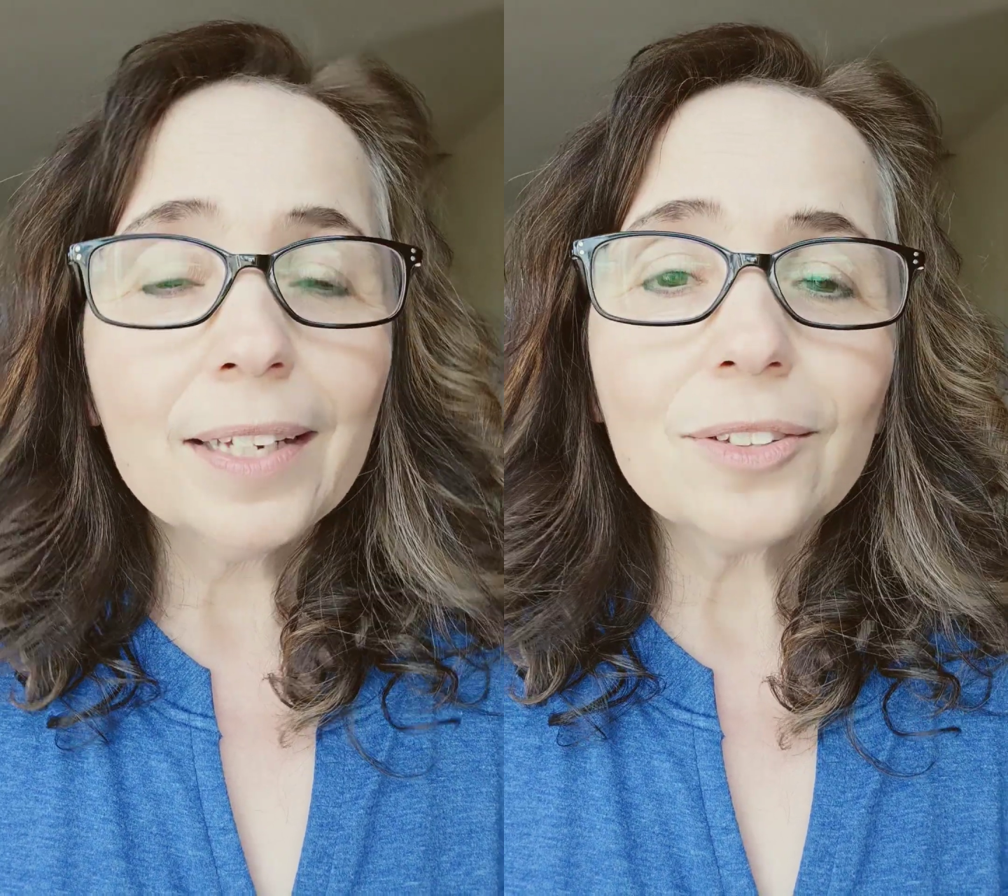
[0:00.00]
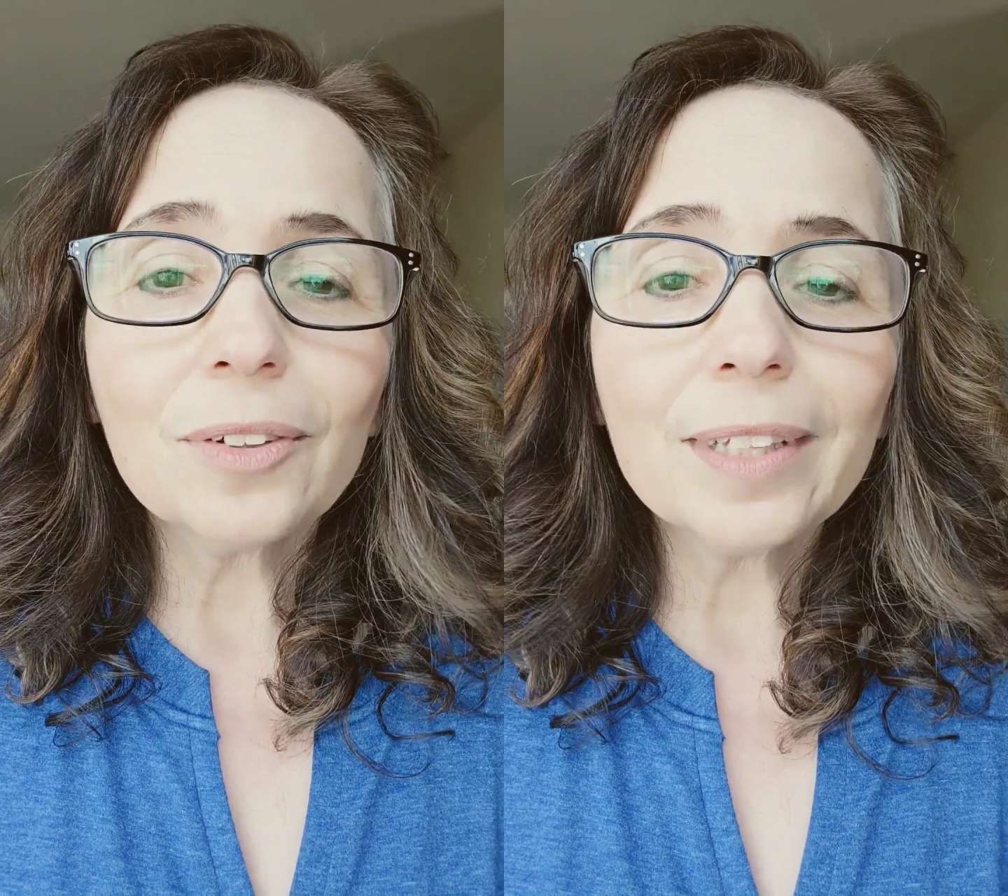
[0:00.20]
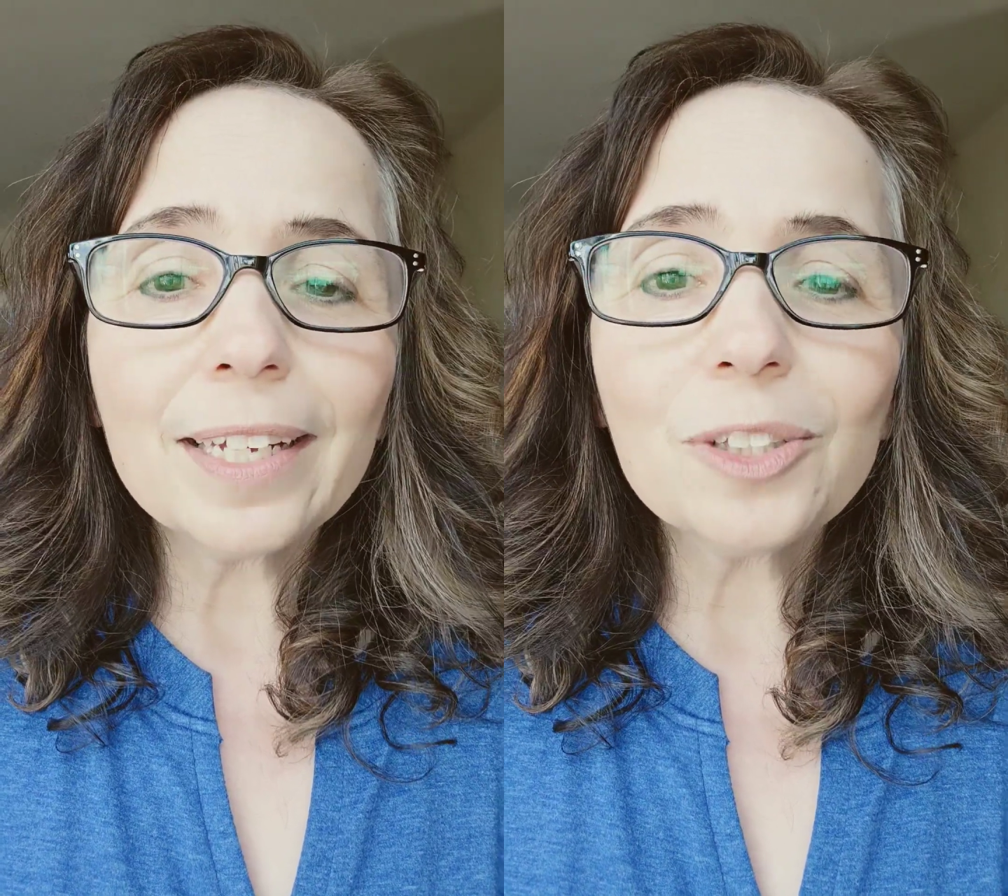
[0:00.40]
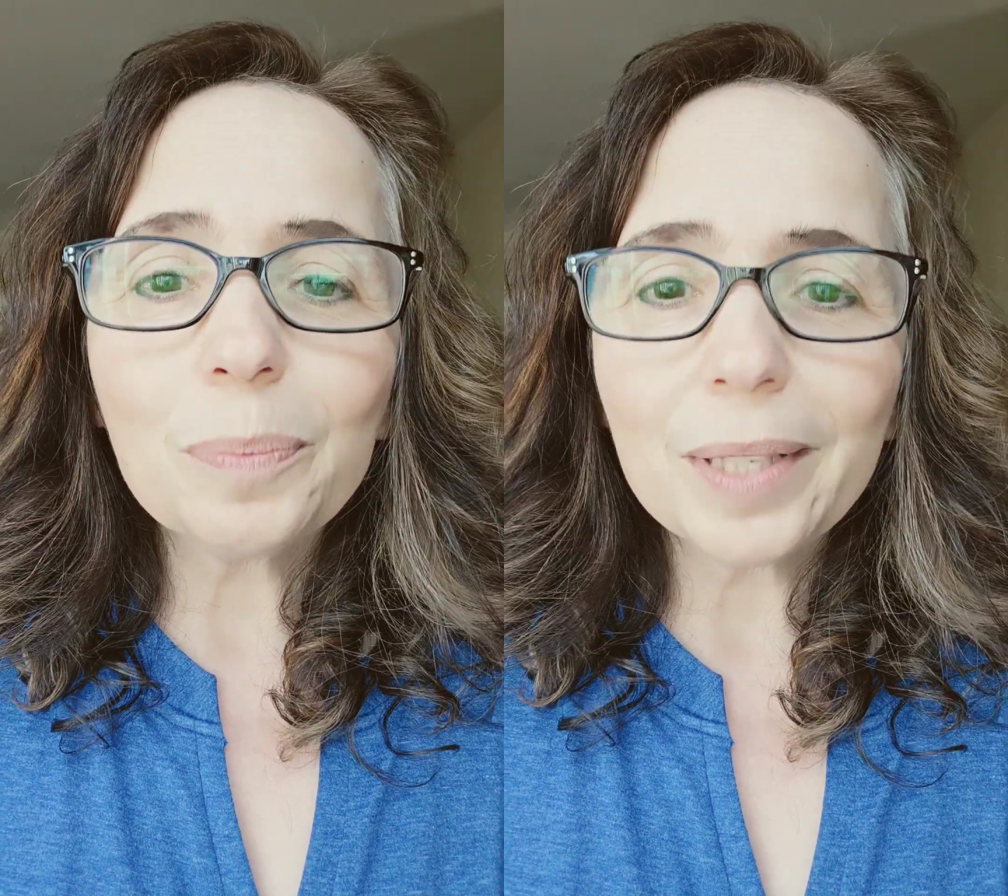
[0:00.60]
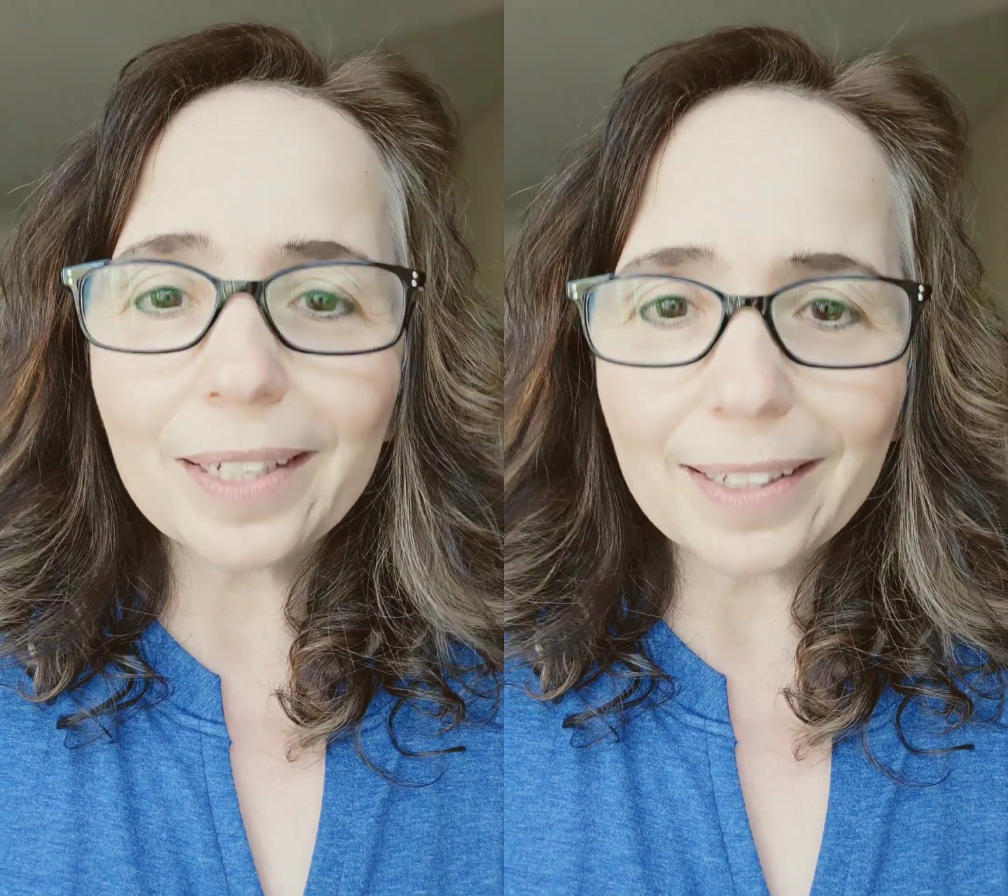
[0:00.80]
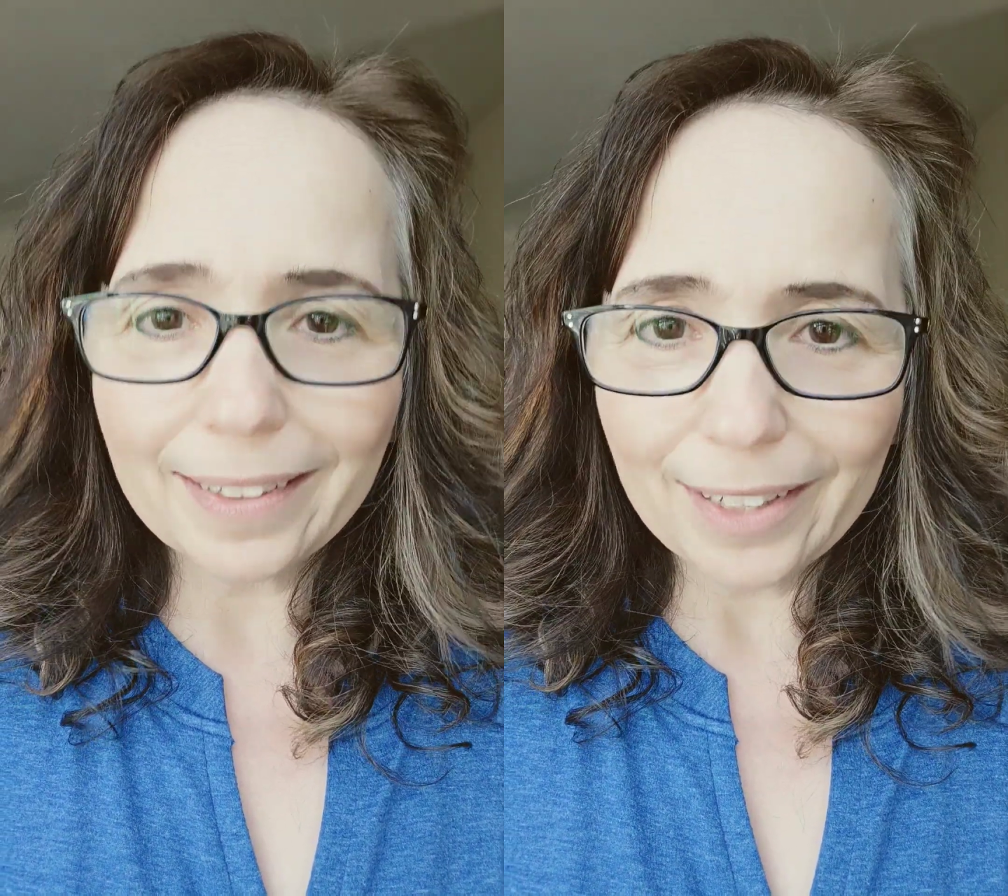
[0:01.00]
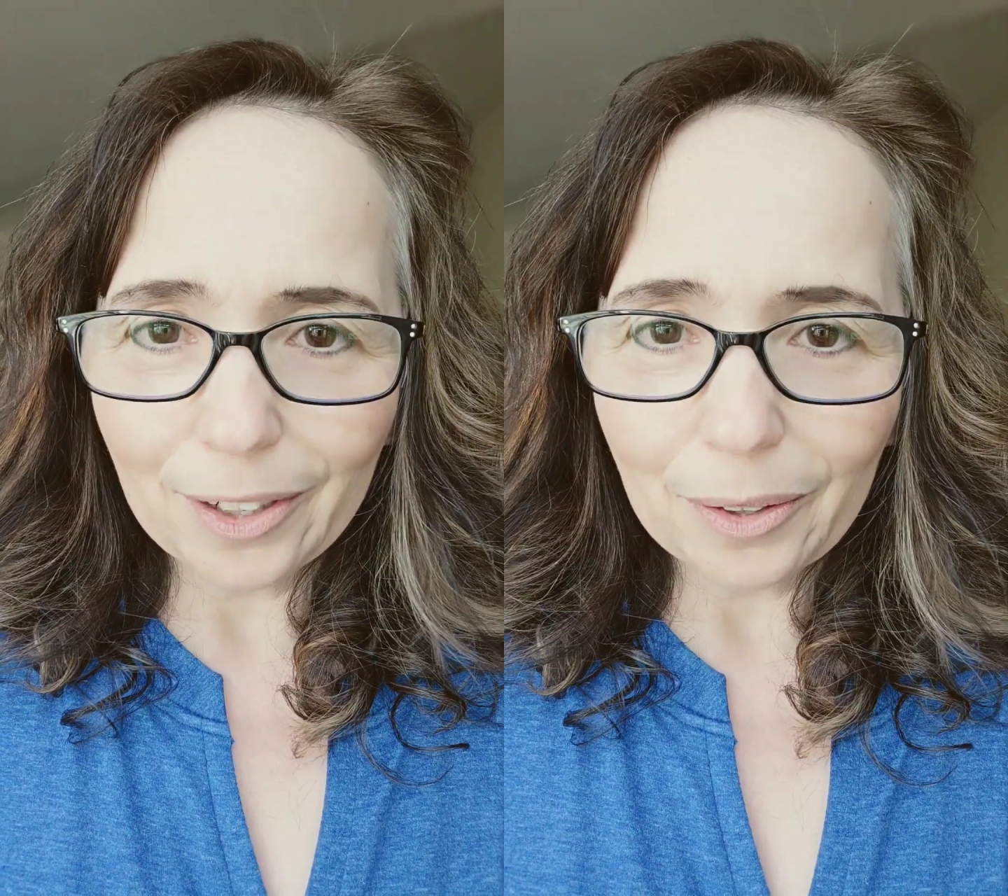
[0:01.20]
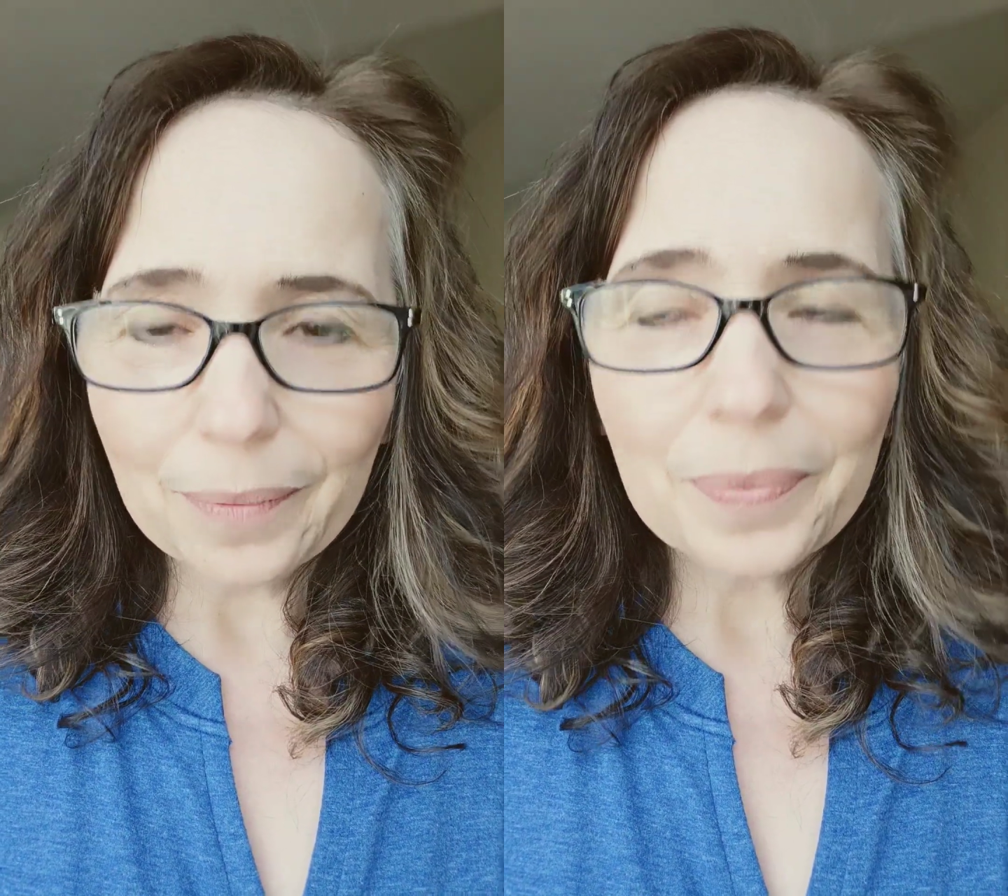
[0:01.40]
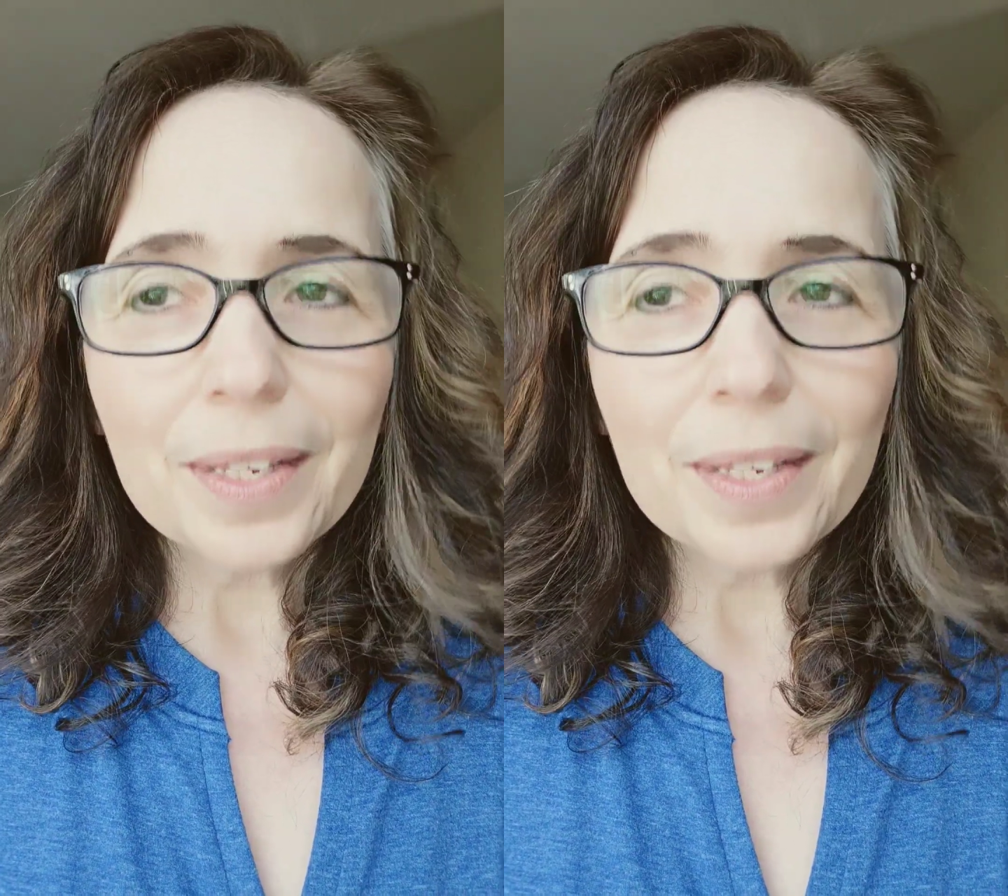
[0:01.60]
So let's be clear.